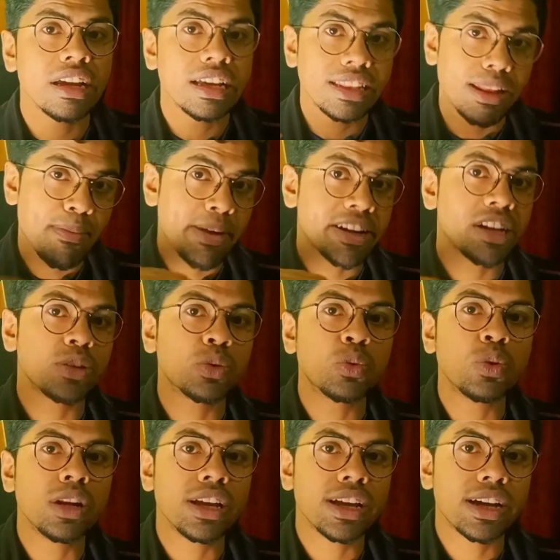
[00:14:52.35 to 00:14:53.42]
then metal two
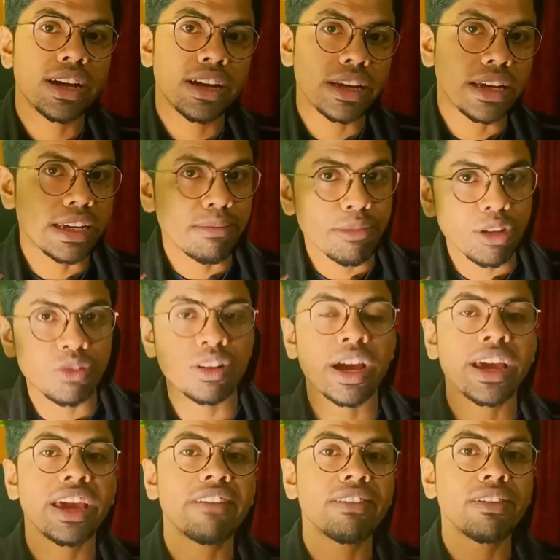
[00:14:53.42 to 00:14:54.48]
layer, in between I
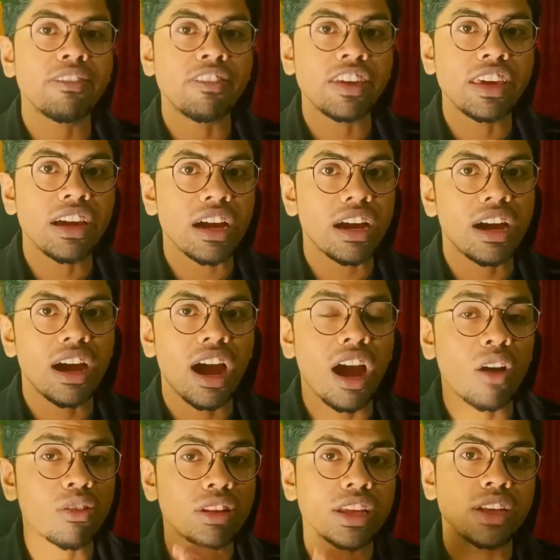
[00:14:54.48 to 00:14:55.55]
have a via,
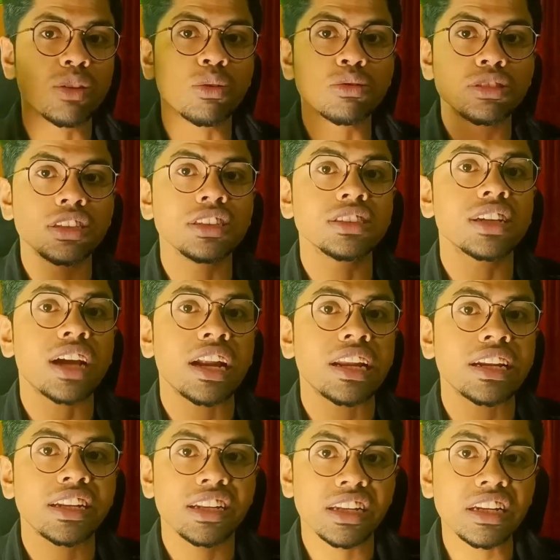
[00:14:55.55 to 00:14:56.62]
how those things are
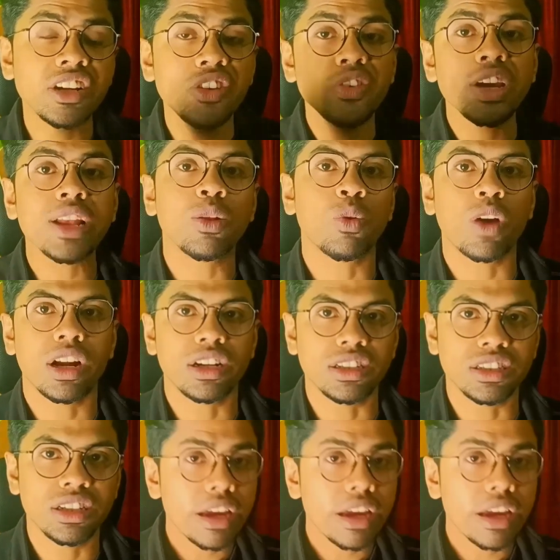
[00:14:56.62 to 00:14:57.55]
connected in real world.